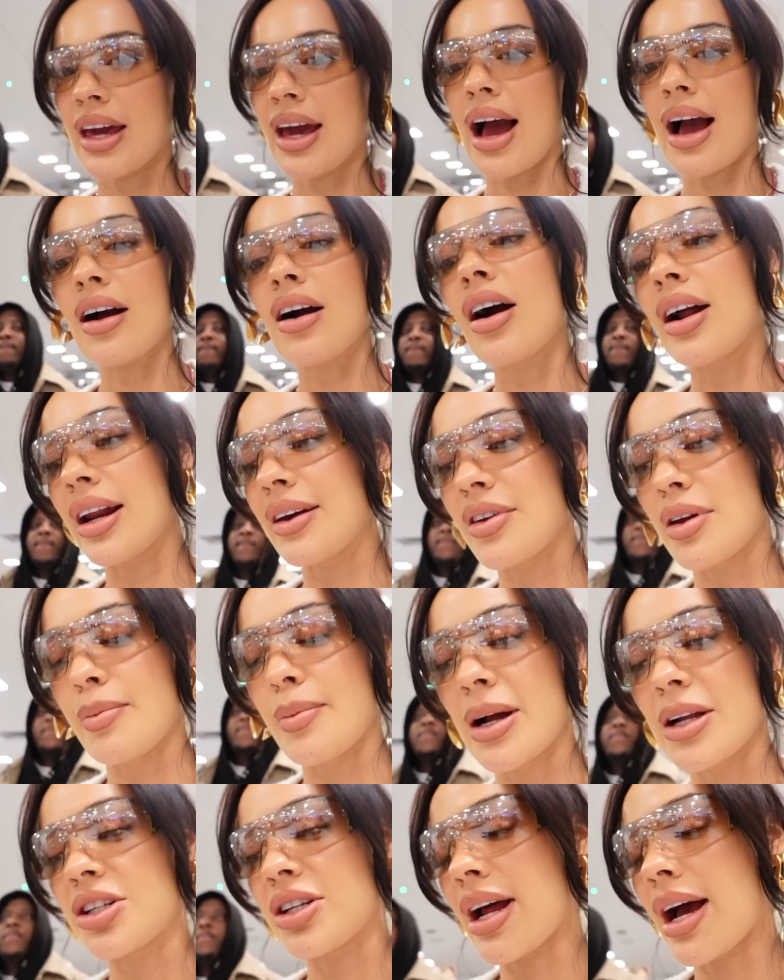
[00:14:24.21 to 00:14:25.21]
I can't even
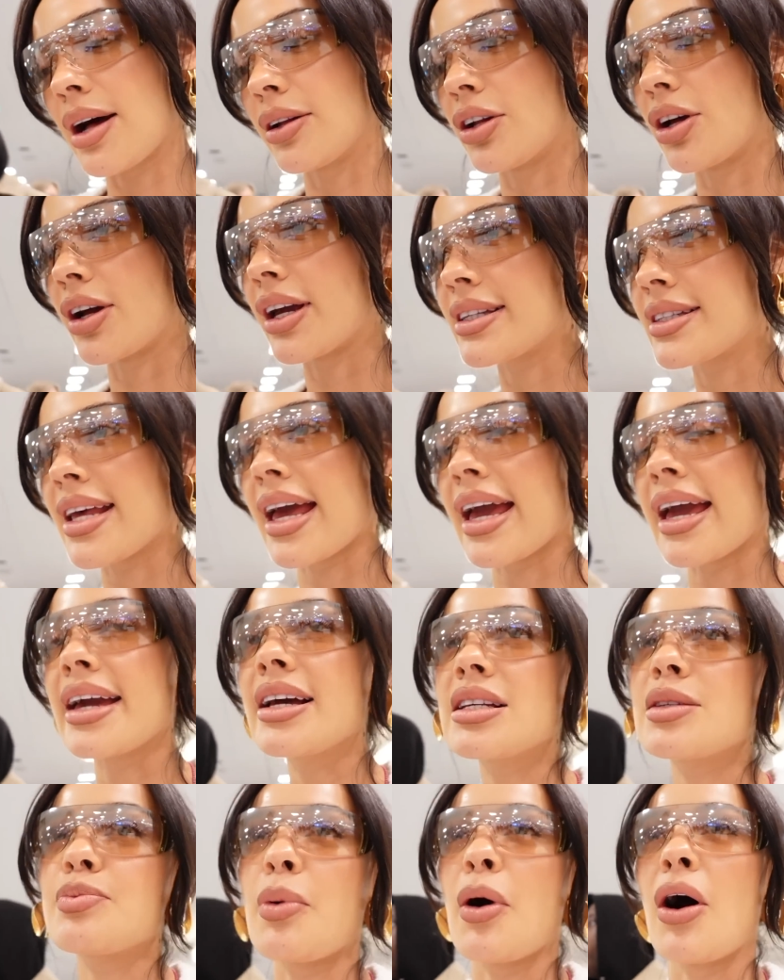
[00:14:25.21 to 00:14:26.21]
imagine how long it
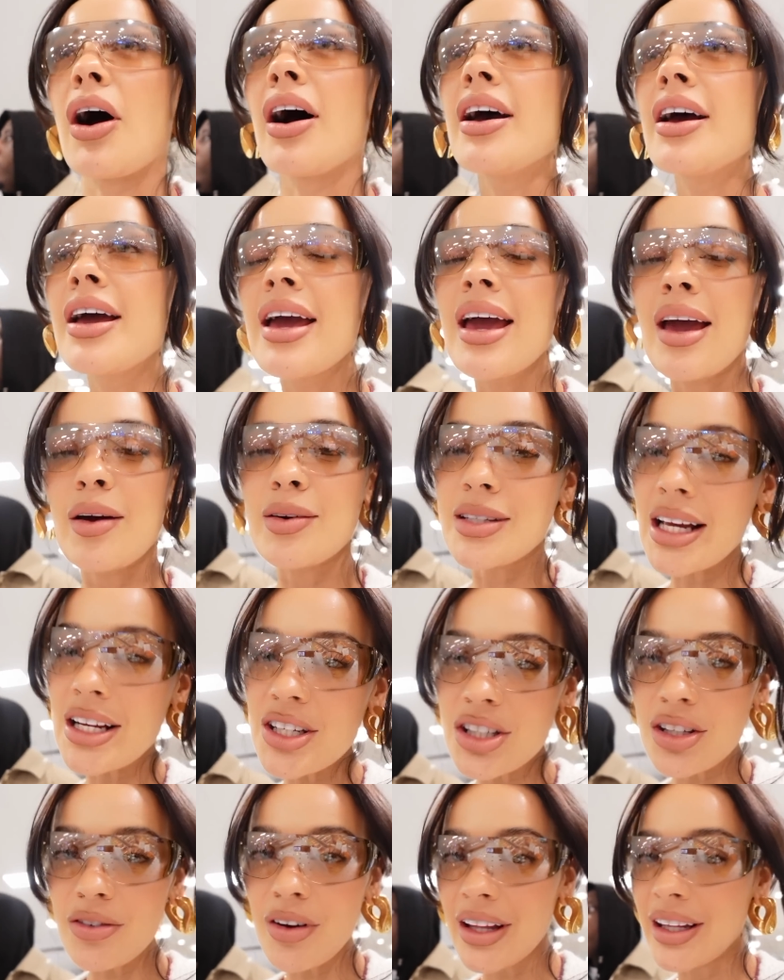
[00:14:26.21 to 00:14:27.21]
takes, but it's
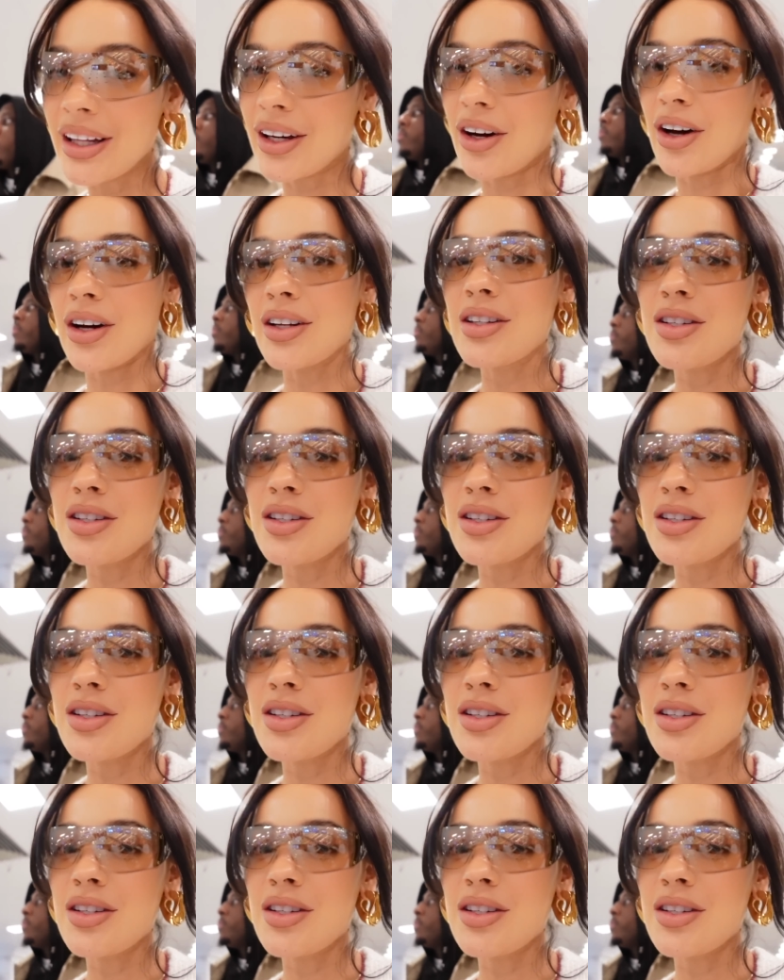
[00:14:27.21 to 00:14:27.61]
actually really good.